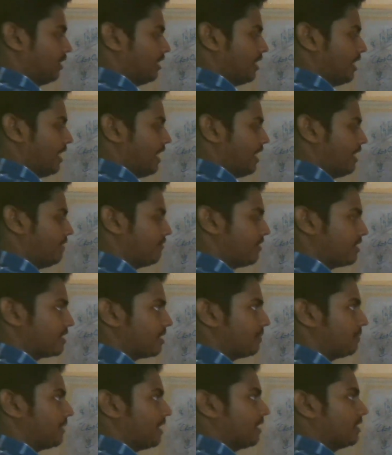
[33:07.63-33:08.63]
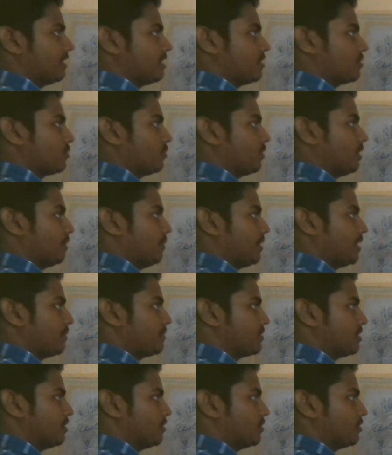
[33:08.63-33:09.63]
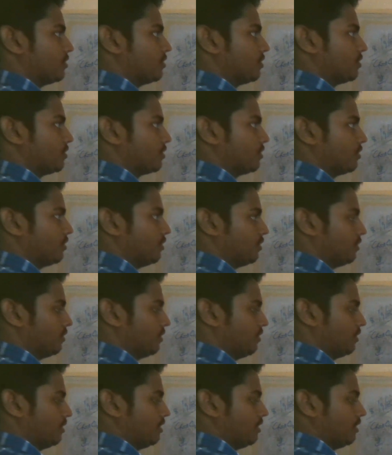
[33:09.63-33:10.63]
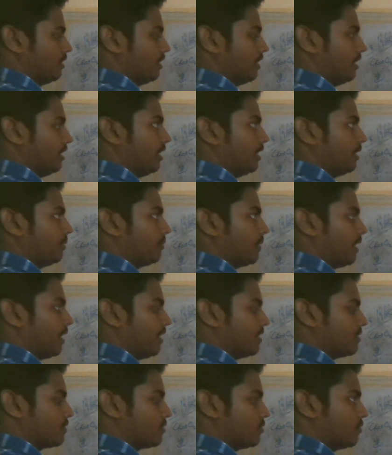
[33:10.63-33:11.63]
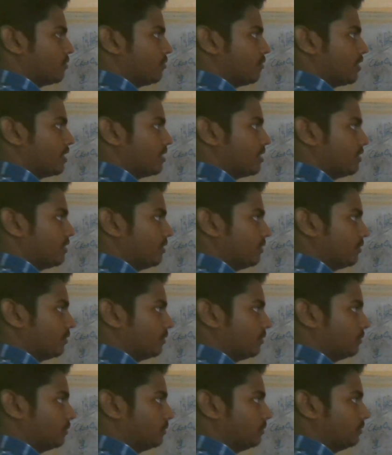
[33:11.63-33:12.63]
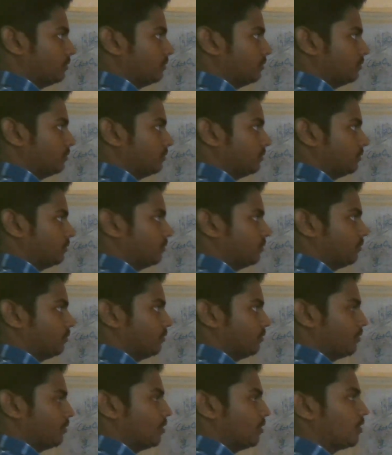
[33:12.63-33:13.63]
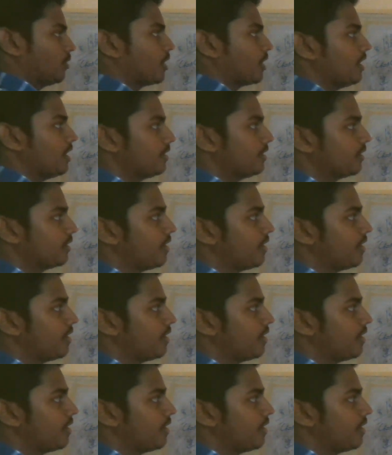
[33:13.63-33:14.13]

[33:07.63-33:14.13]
and if I subtract these two, it becomes 0, 0, 0, and minus 2, 1, 0. Okay.